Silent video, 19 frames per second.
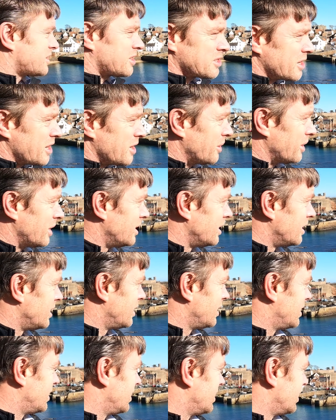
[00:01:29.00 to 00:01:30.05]
So
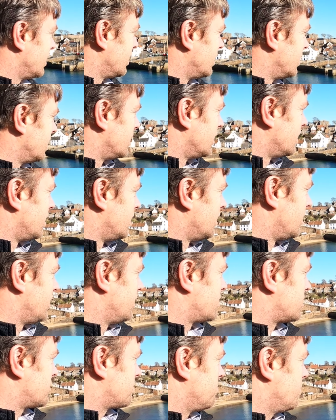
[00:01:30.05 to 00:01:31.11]

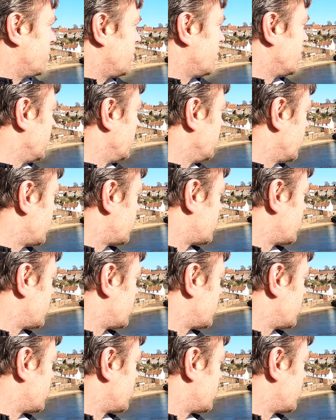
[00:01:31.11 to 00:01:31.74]
this morning, this